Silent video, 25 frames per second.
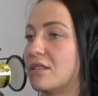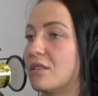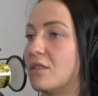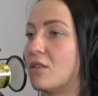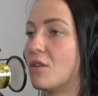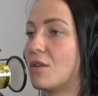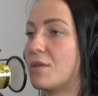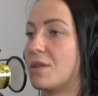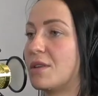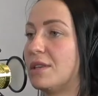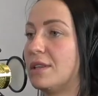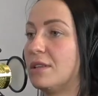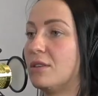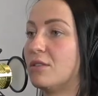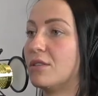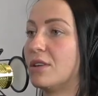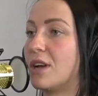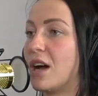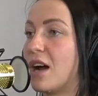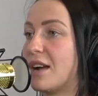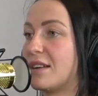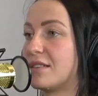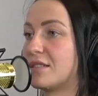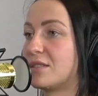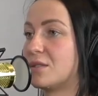Or then you go into
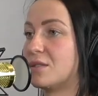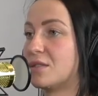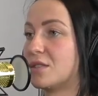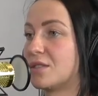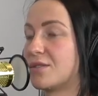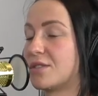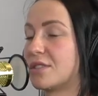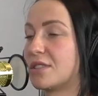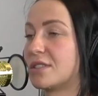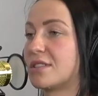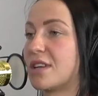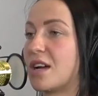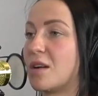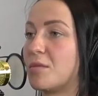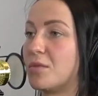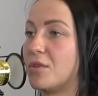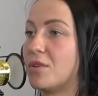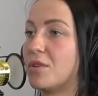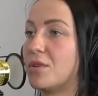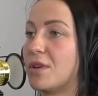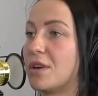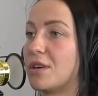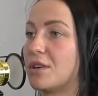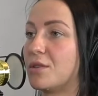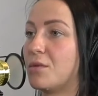high schools, for
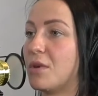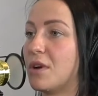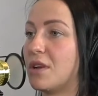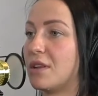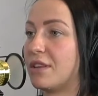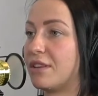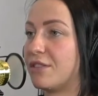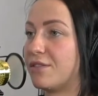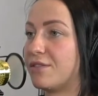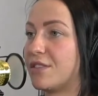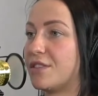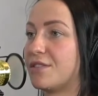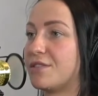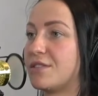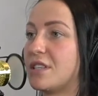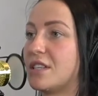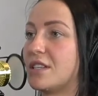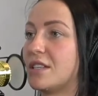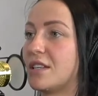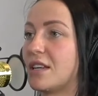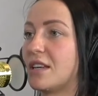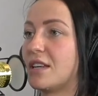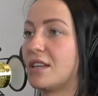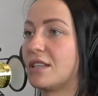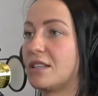example, that are like
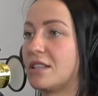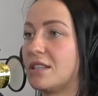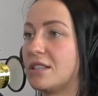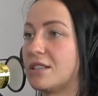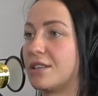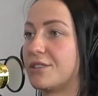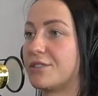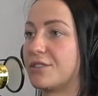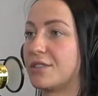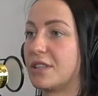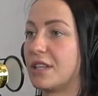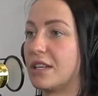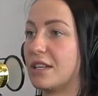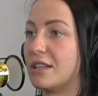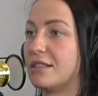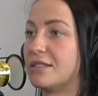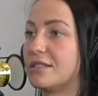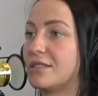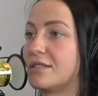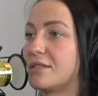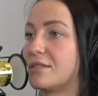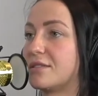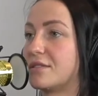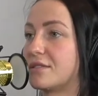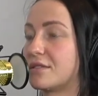15 to 1800
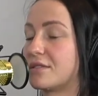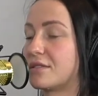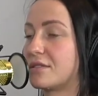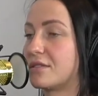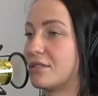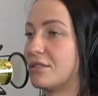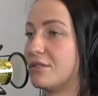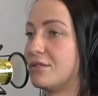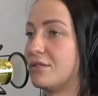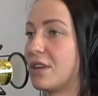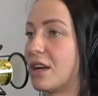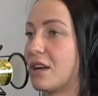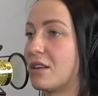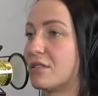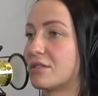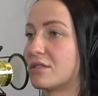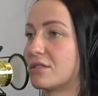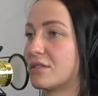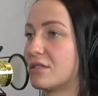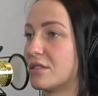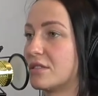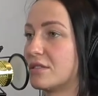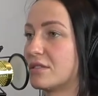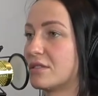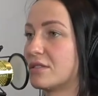kids, and there's 2
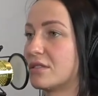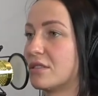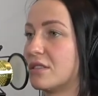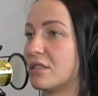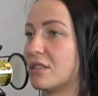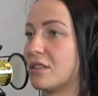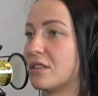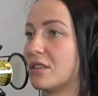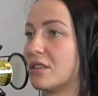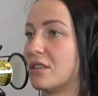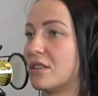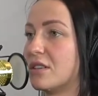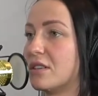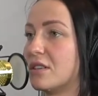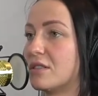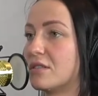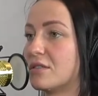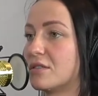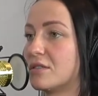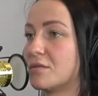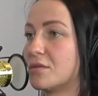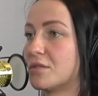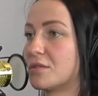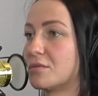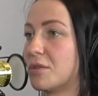counselors
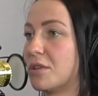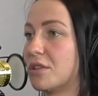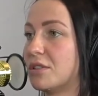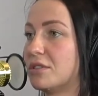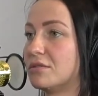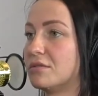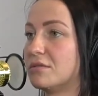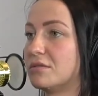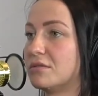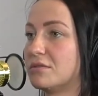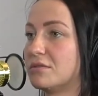for the most part